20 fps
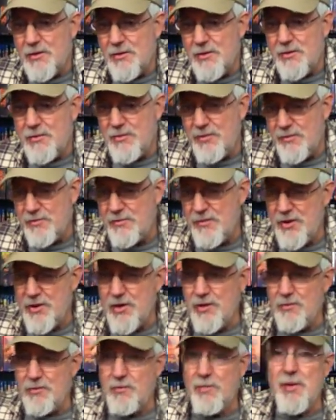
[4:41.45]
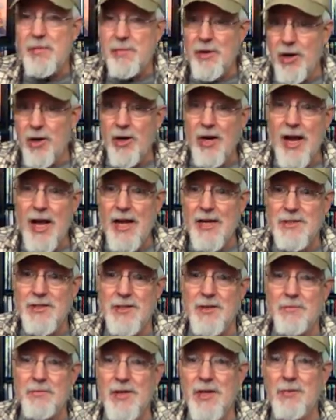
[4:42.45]
you, you know, be paralyzed
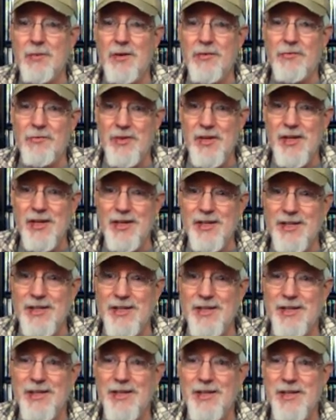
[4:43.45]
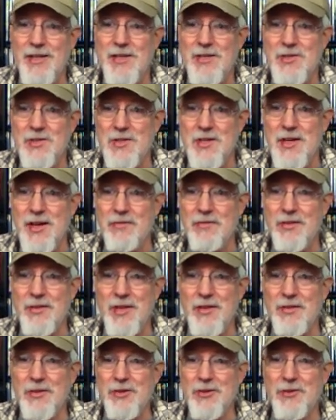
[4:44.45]
and be able to feel and see
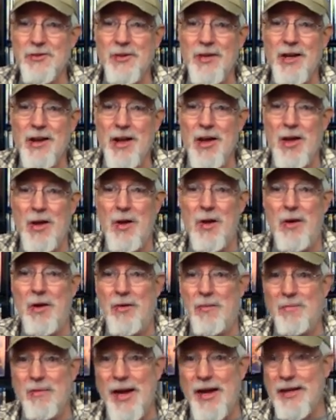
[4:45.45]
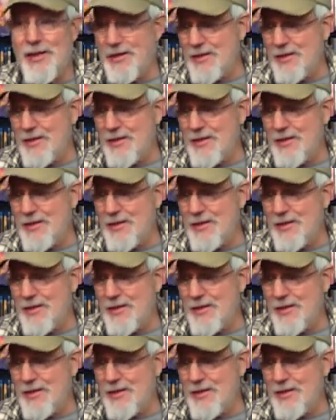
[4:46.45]
everything they're doing. Oh my